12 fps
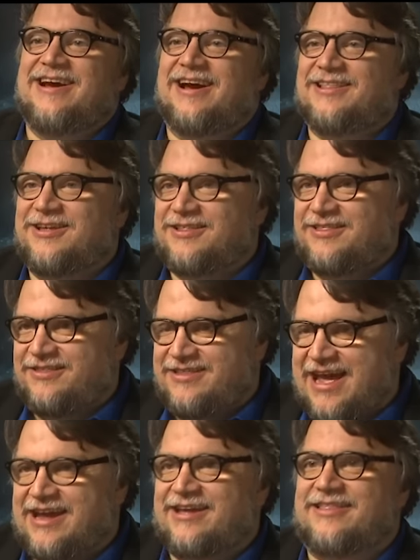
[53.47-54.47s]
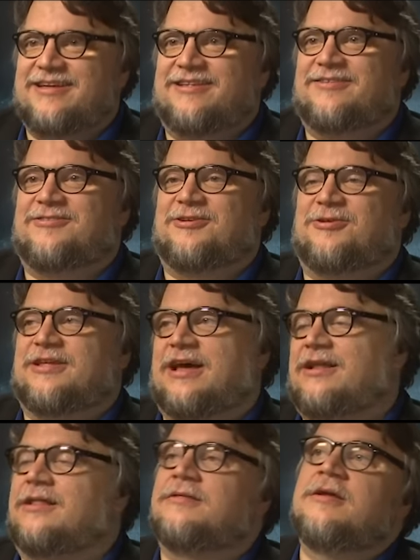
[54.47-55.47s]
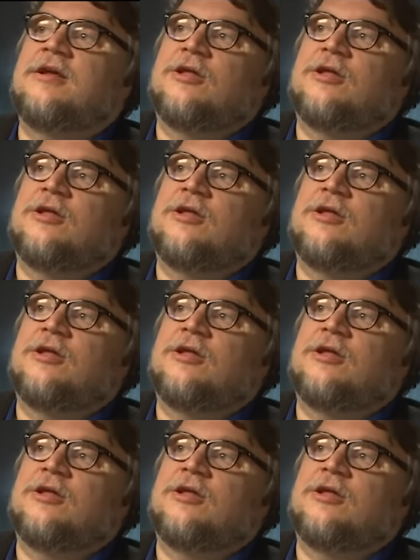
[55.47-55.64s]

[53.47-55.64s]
and the decadence and all that. And